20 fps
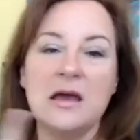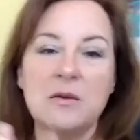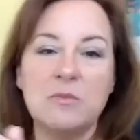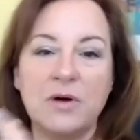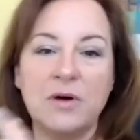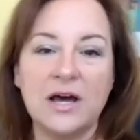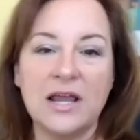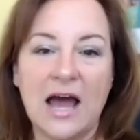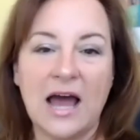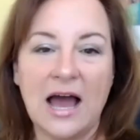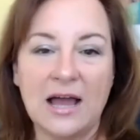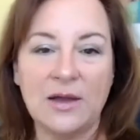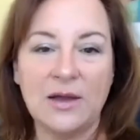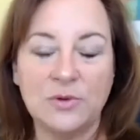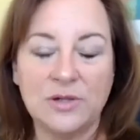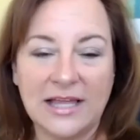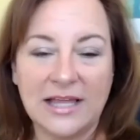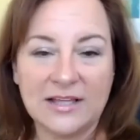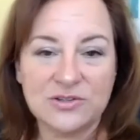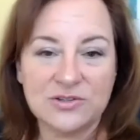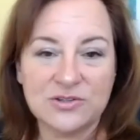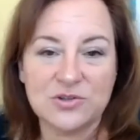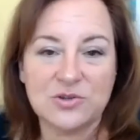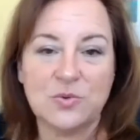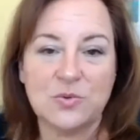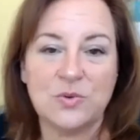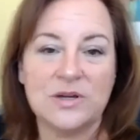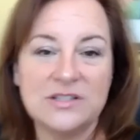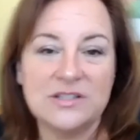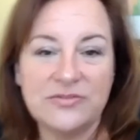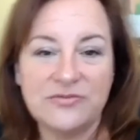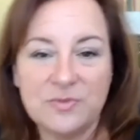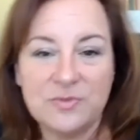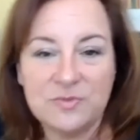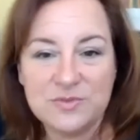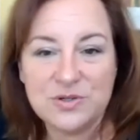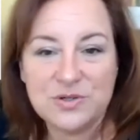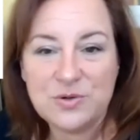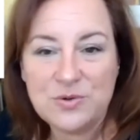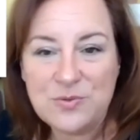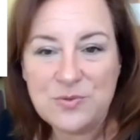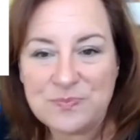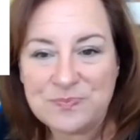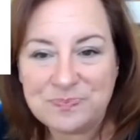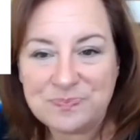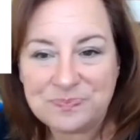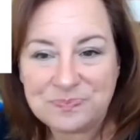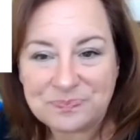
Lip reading: but I will answer the ones from Zoom.